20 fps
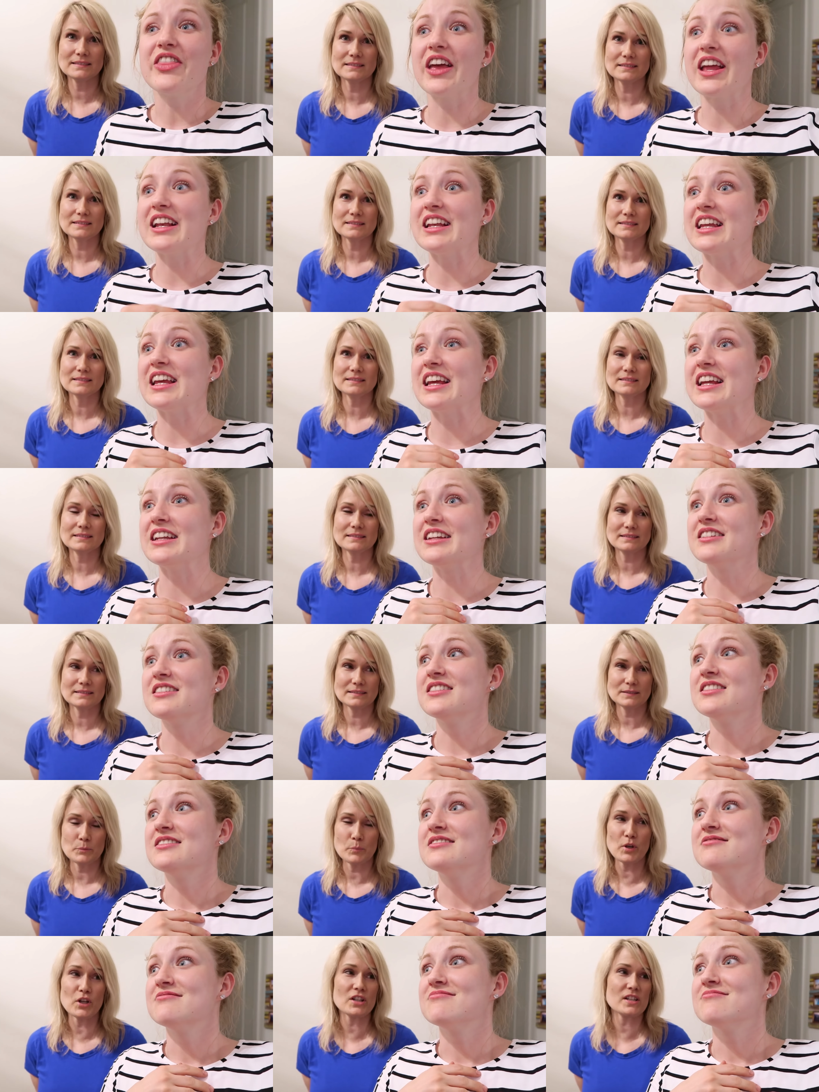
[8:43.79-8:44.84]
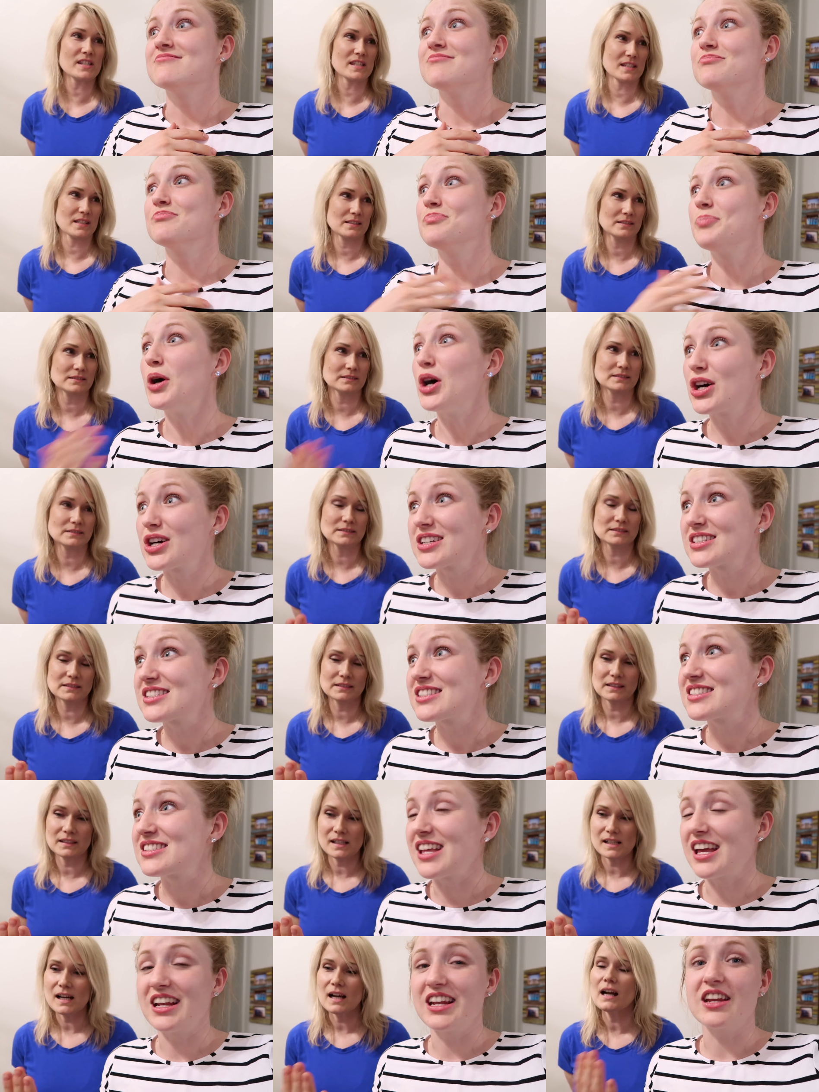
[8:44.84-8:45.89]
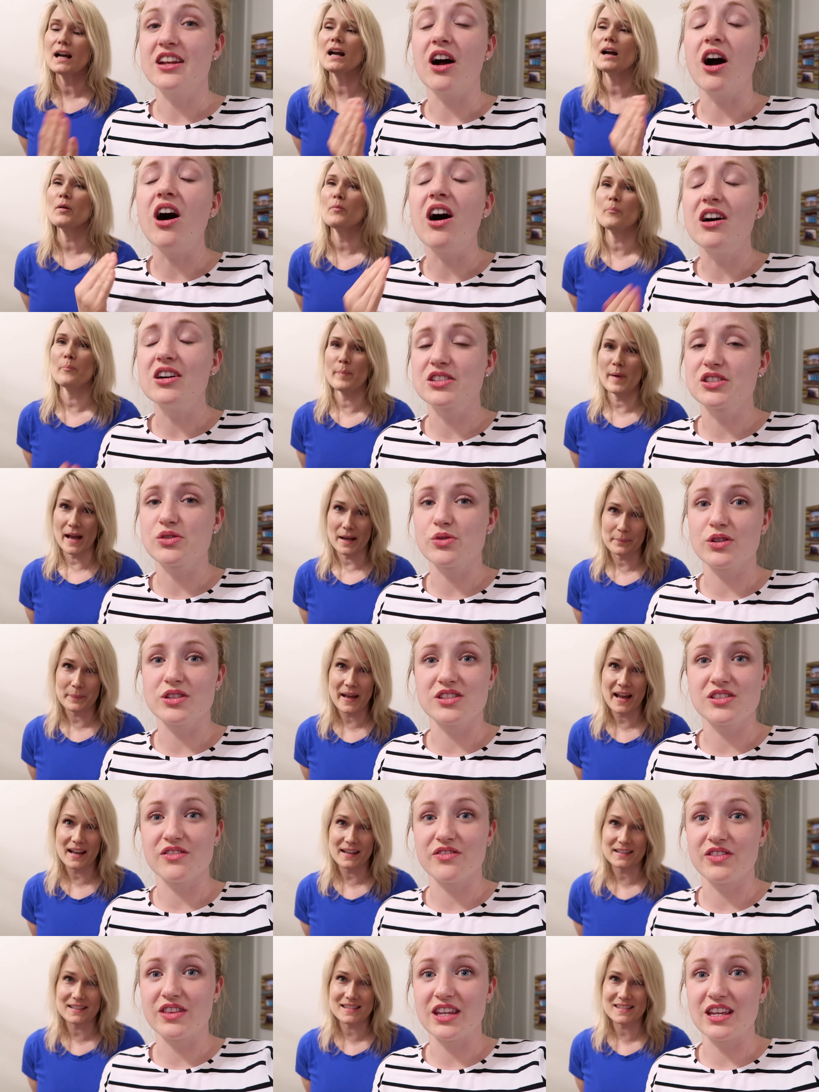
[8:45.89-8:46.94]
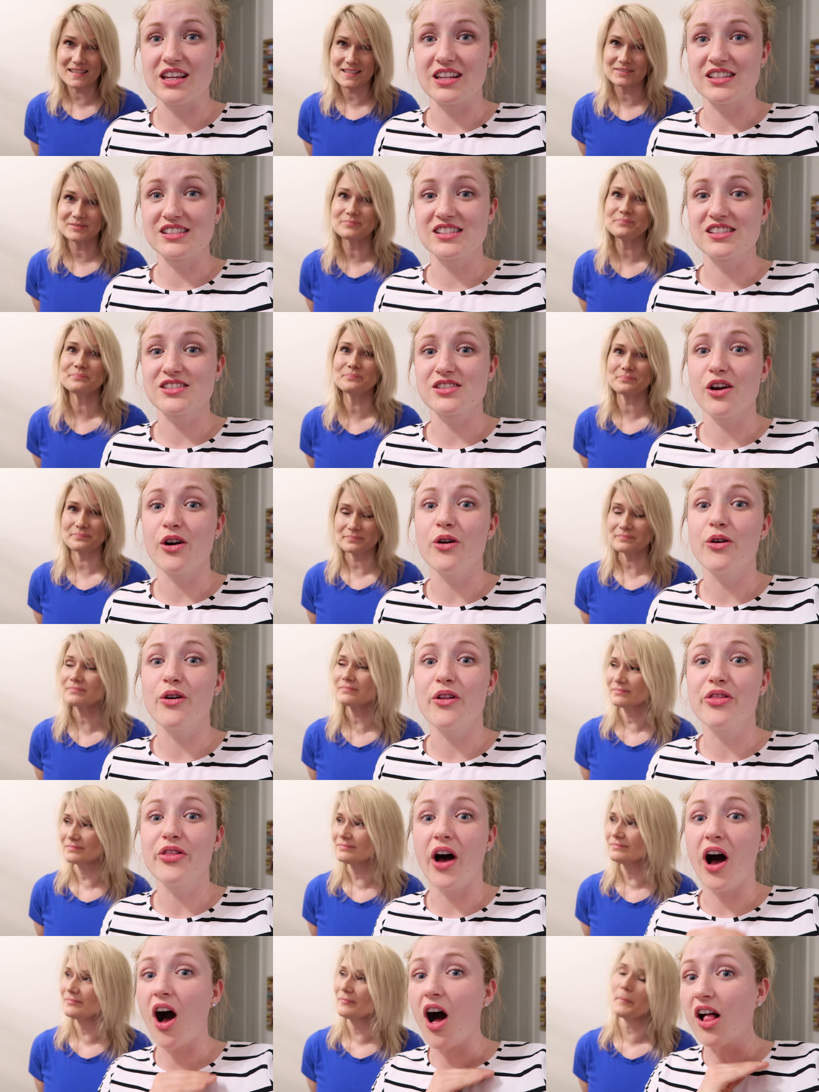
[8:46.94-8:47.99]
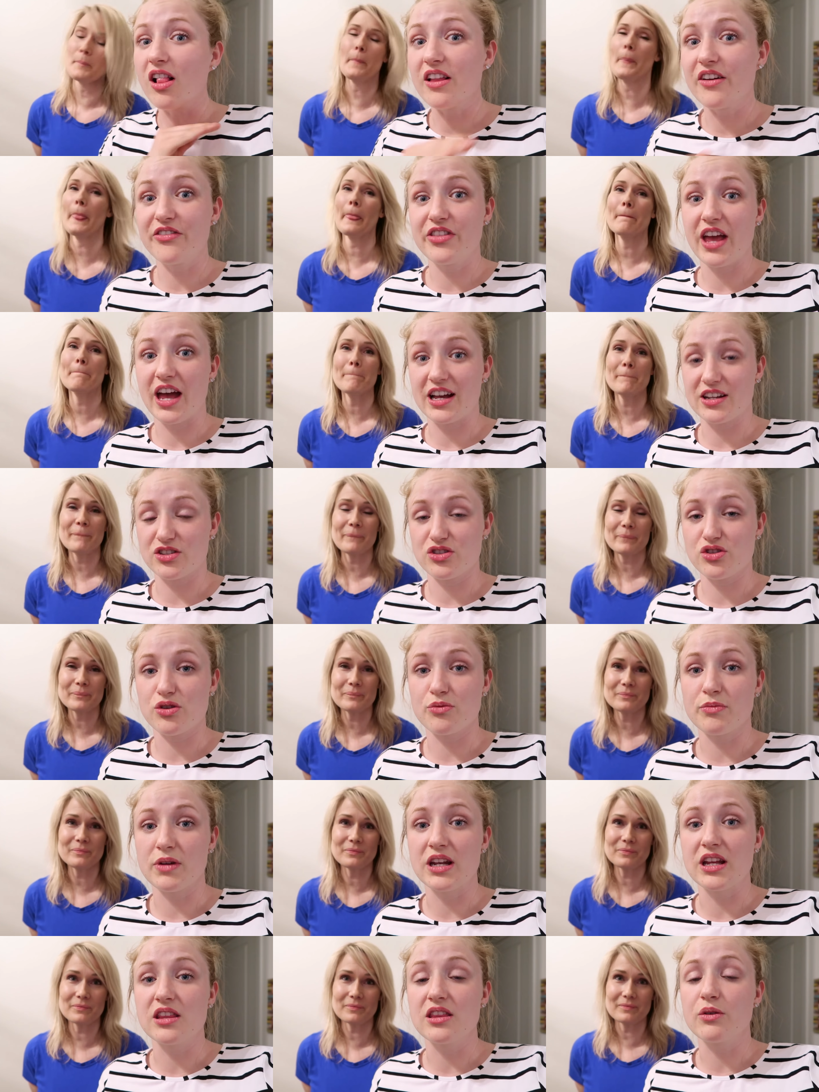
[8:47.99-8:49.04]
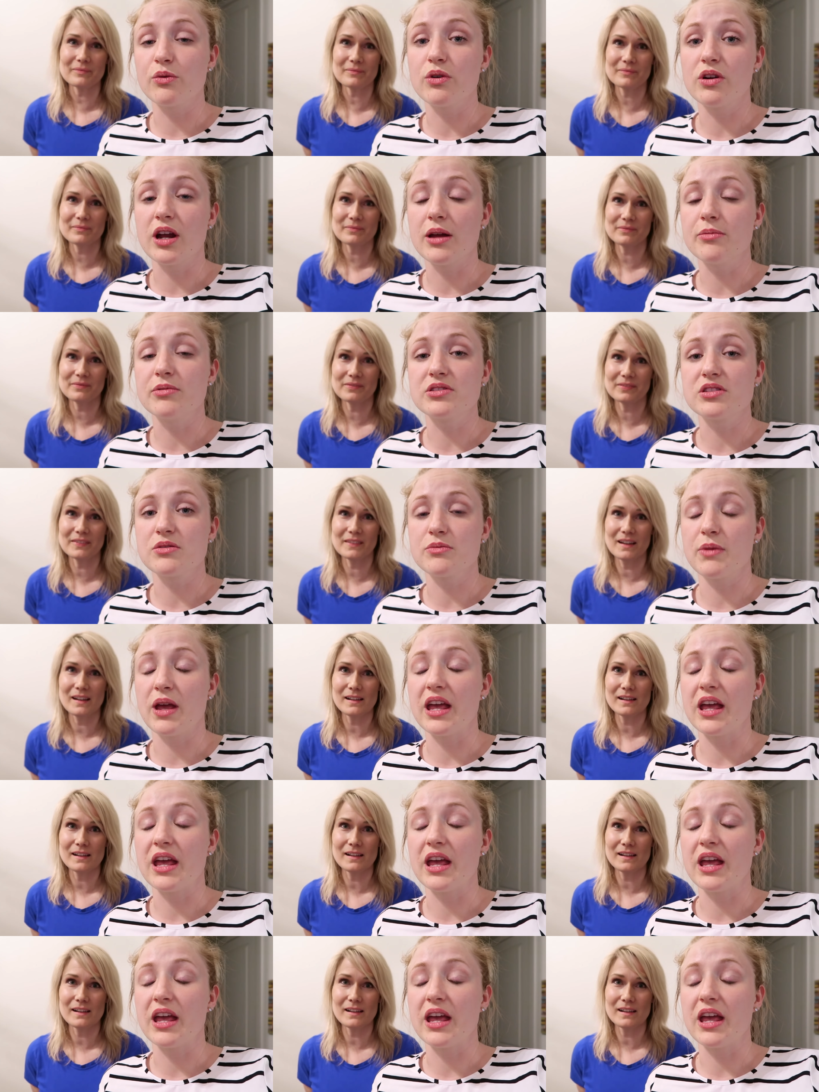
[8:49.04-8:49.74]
Speaker 1: they need books, they need all sorts of things. So all of the extra money that we're able to